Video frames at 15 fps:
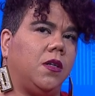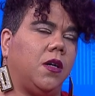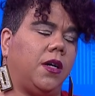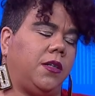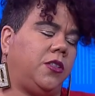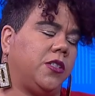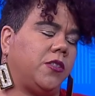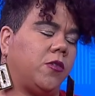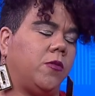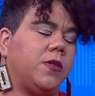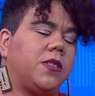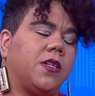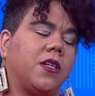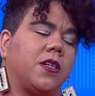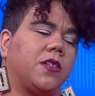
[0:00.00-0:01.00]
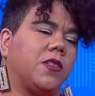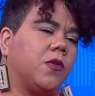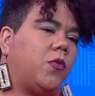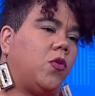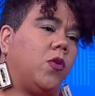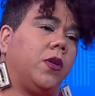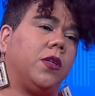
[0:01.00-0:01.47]
I just always think it's
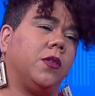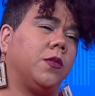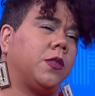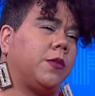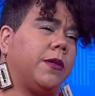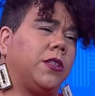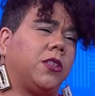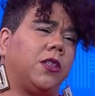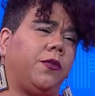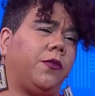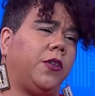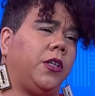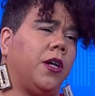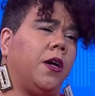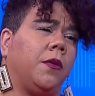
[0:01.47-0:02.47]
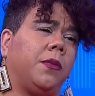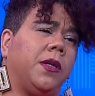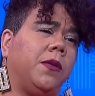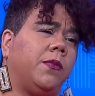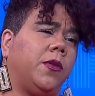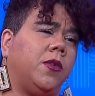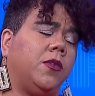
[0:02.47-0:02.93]
important, especially for young
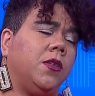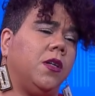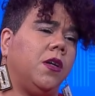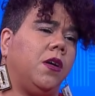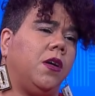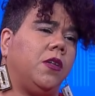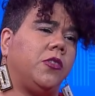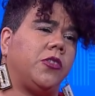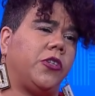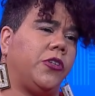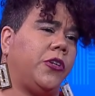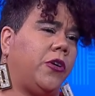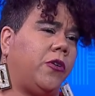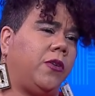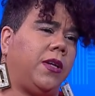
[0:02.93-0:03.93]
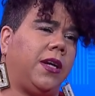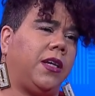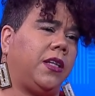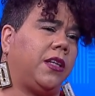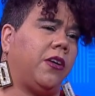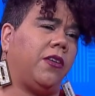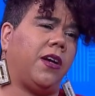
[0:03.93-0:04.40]
people, to know
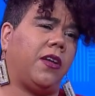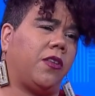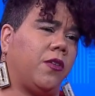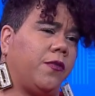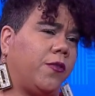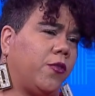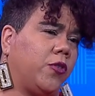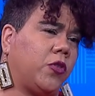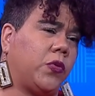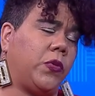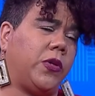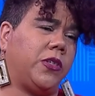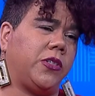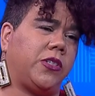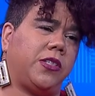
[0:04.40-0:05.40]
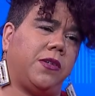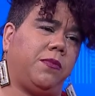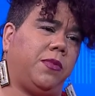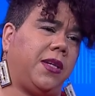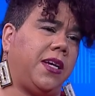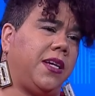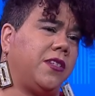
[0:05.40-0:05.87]
like they're not the first ones to
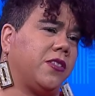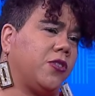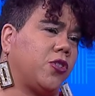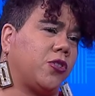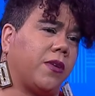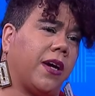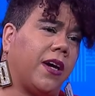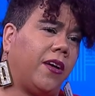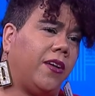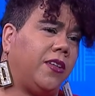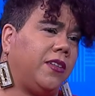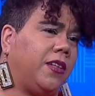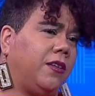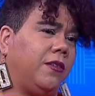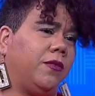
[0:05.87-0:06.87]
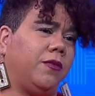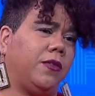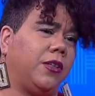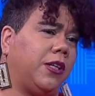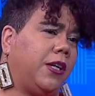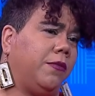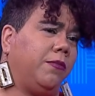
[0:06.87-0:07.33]
blaze a trail of
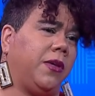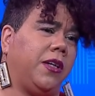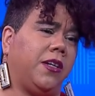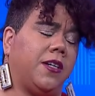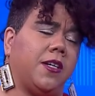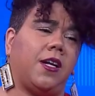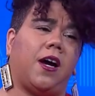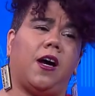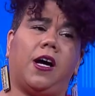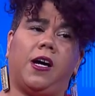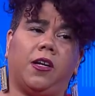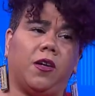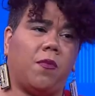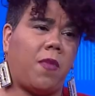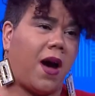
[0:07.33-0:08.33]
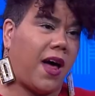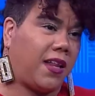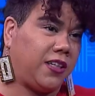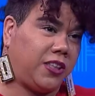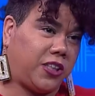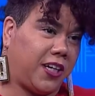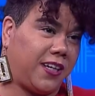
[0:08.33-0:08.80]
uh, being an
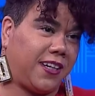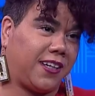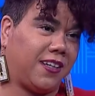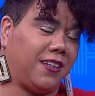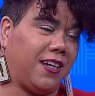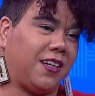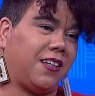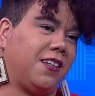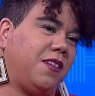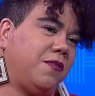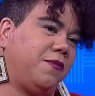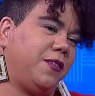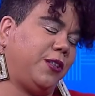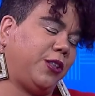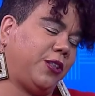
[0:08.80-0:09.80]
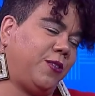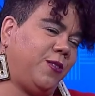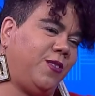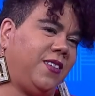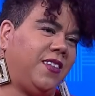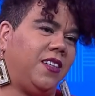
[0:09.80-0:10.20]
unapologetic elected official.